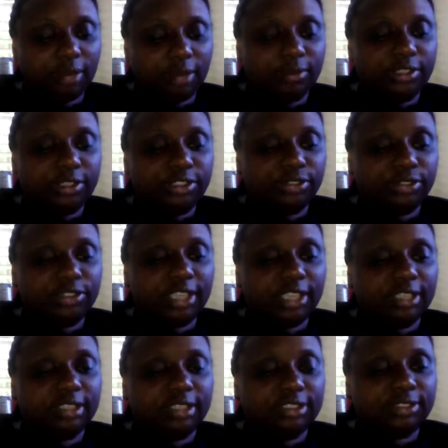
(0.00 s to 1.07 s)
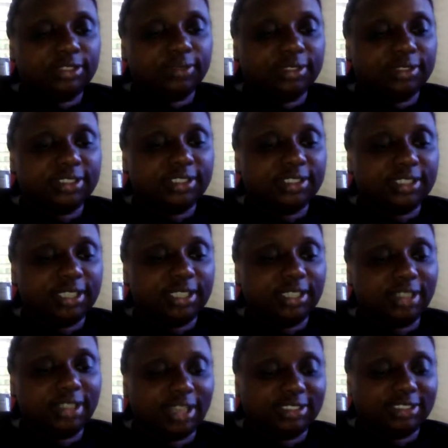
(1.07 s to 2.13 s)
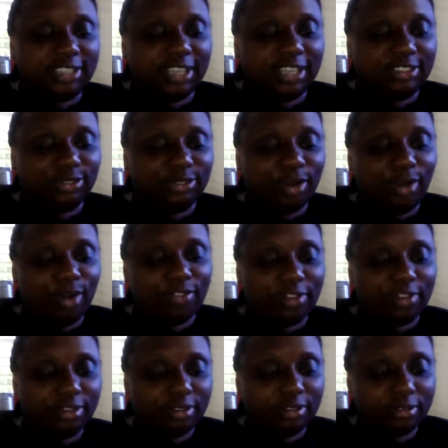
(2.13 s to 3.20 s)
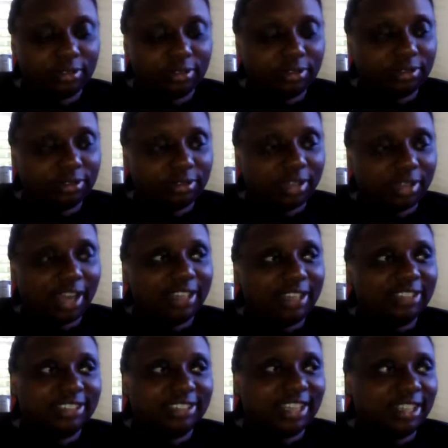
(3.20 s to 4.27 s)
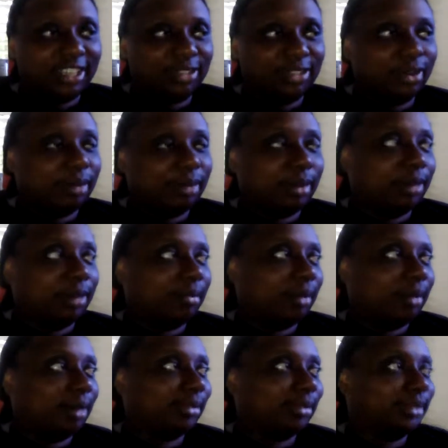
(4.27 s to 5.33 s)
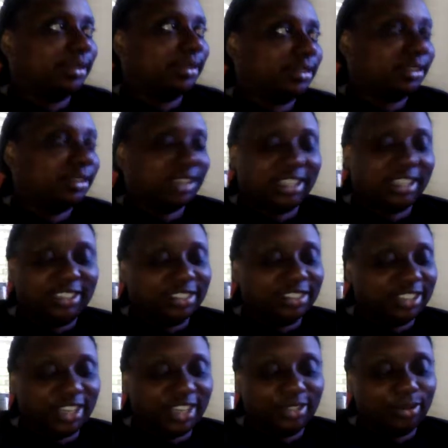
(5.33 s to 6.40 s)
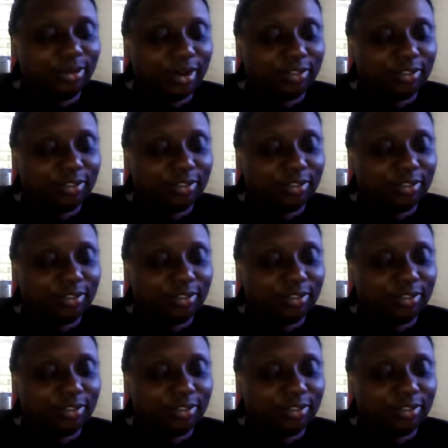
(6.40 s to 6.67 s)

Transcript: what did you telling Auntie Rosie saying that I signed you over? I didn't sign you up, Mama. I didn't sign you over.